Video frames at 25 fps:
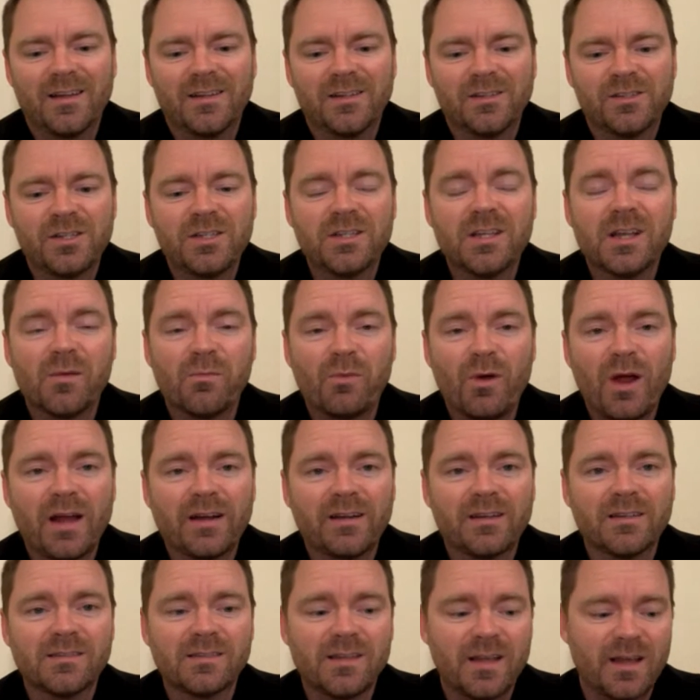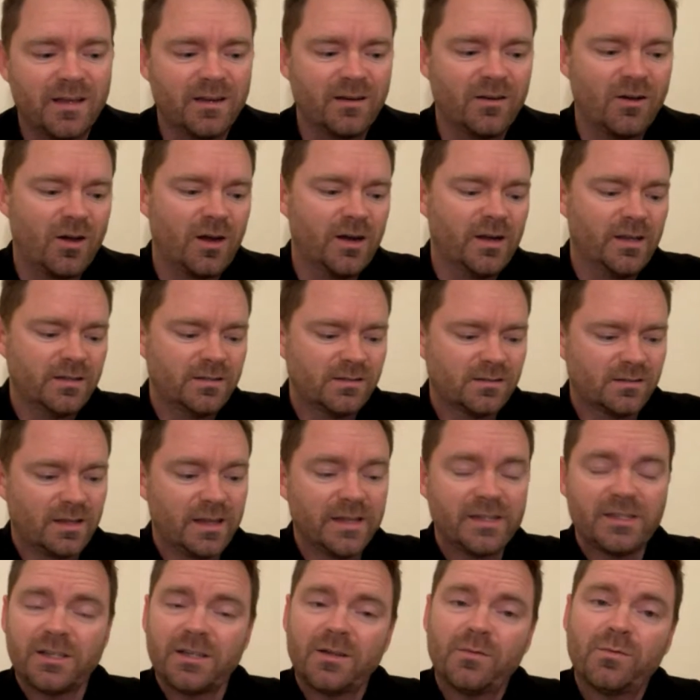she's going to practice that on us
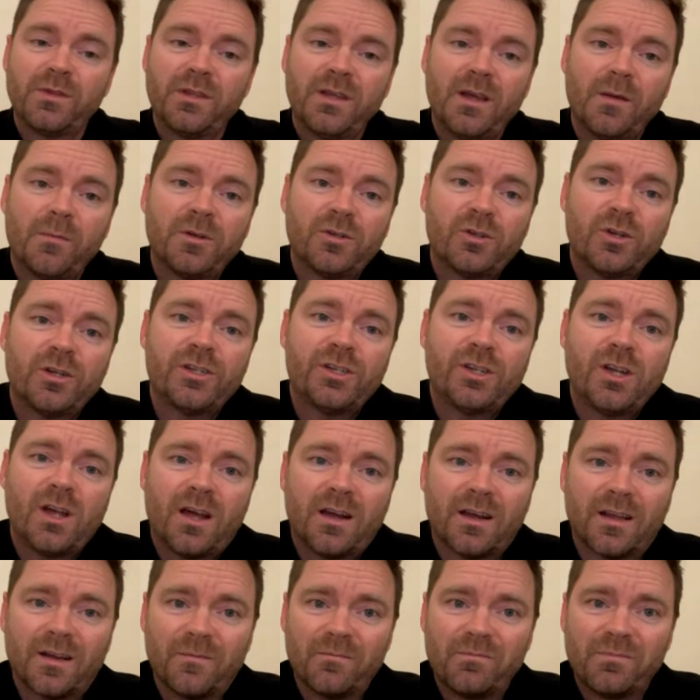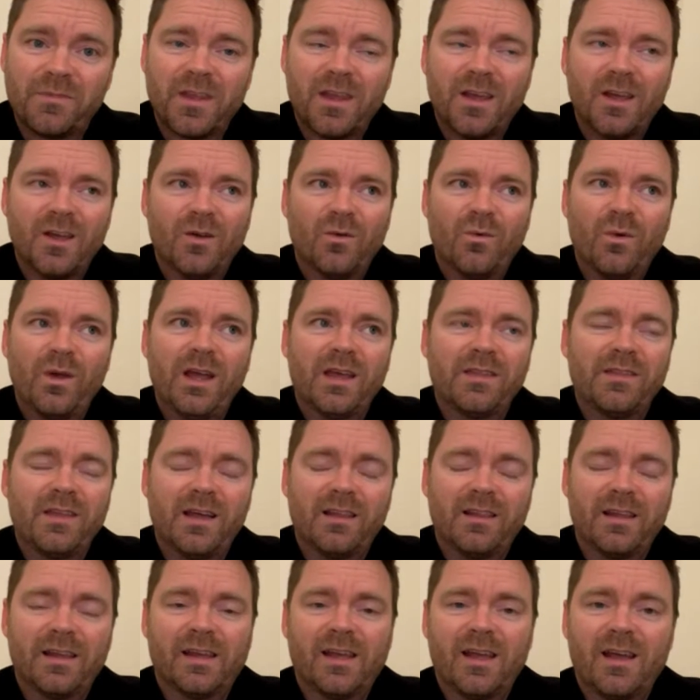like she did with the Amatriciana. We had
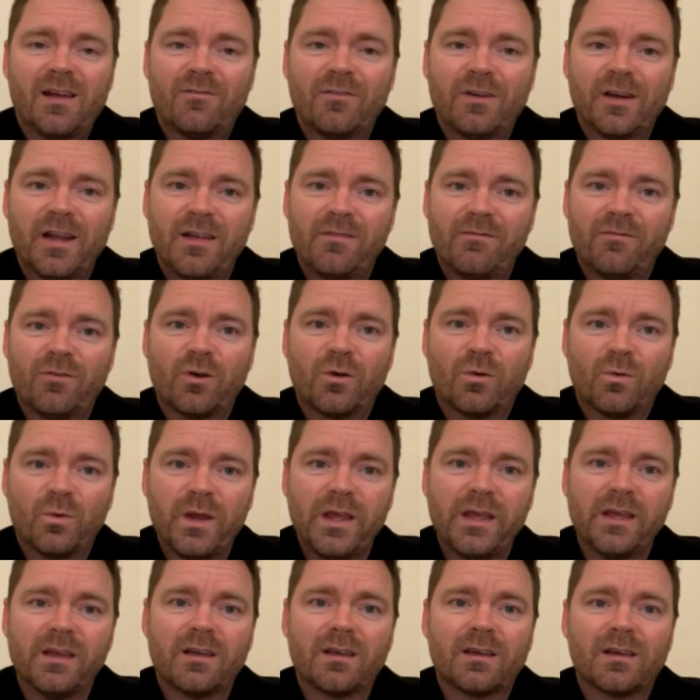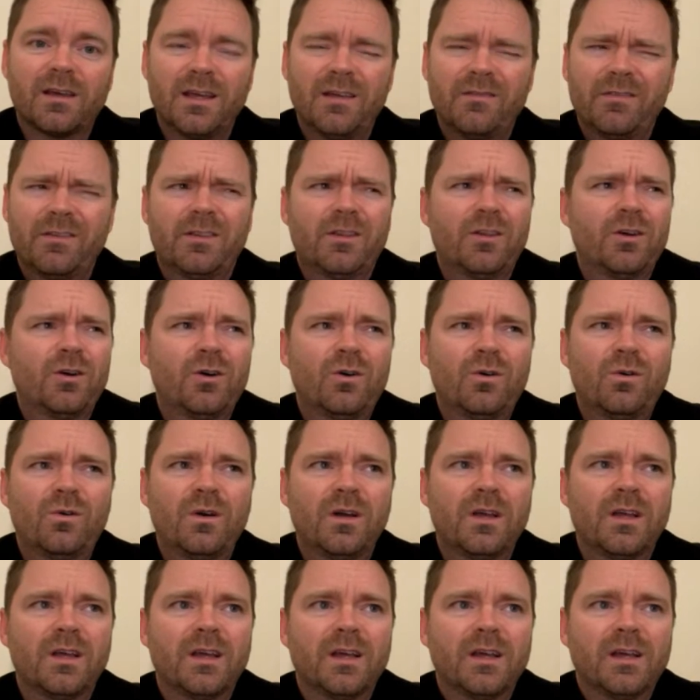that like every day for a week, even
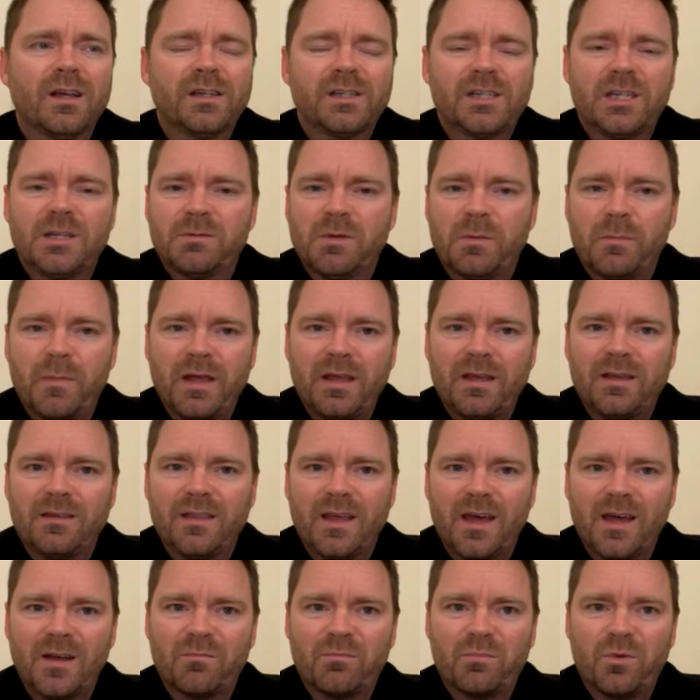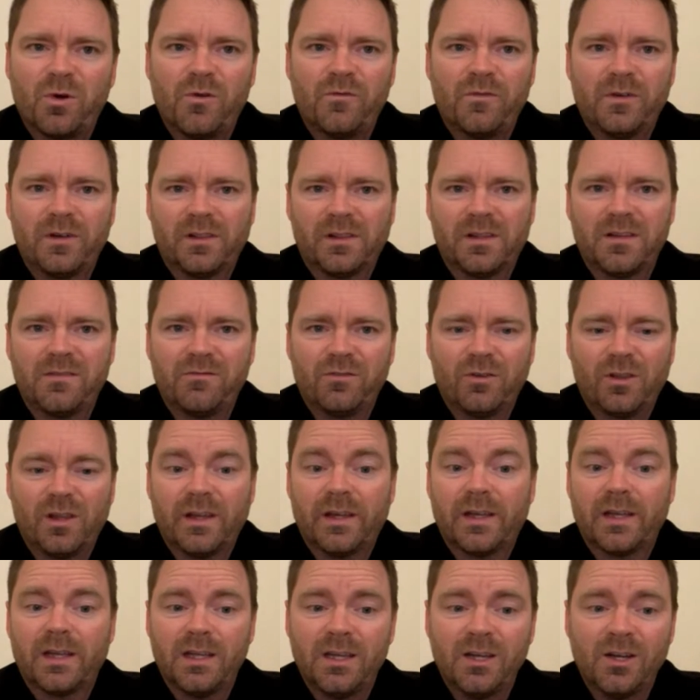though she's been making that perfectly for
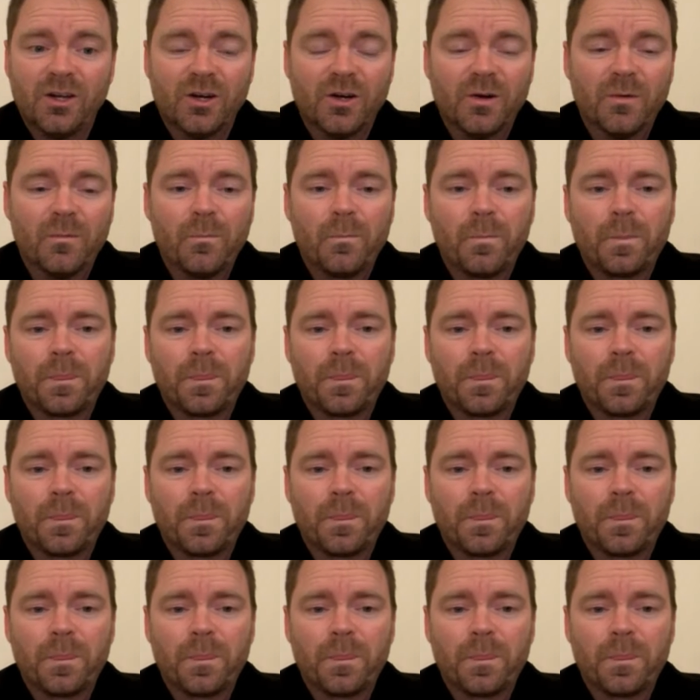like a year.